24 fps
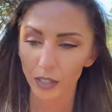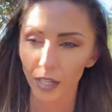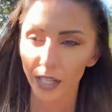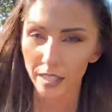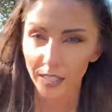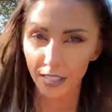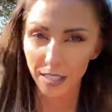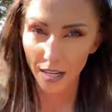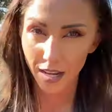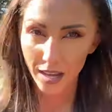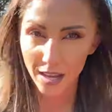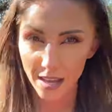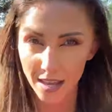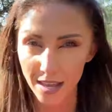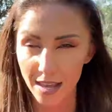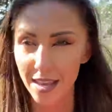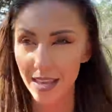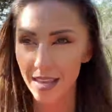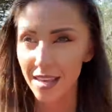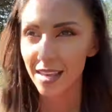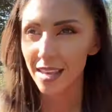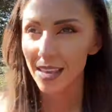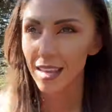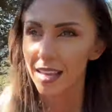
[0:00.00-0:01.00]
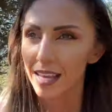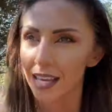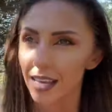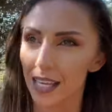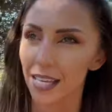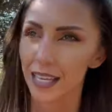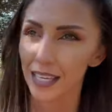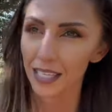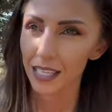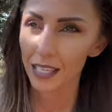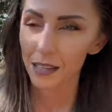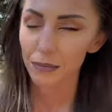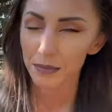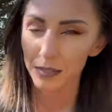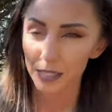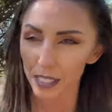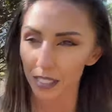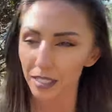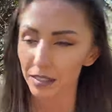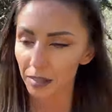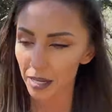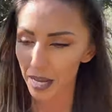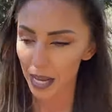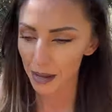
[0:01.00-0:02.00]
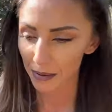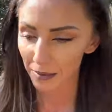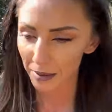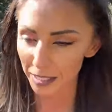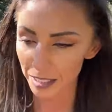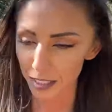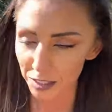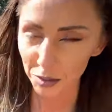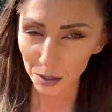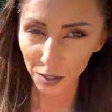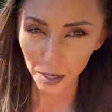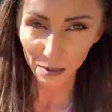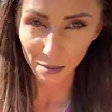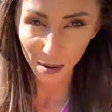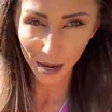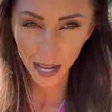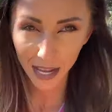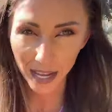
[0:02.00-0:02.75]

like to keep telling my story, but